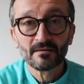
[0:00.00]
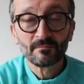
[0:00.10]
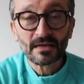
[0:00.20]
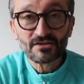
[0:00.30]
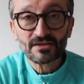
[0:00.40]

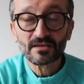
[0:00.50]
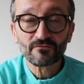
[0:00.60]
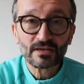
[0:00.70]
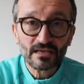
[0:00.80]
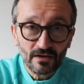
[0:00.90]
mentioning the
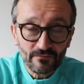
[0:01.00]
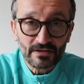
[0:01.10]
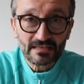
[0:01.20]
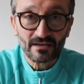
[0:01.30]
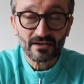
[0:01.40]

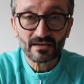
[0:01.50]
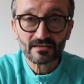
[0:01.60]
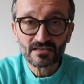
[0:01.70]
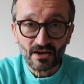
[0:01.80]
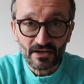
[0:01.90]
recovery
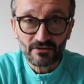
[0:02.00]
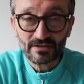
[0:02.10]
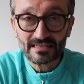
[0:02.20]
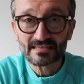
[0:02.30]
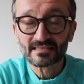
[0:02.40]

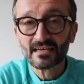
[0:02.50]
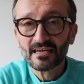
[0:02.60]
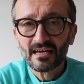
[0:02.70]
diaries.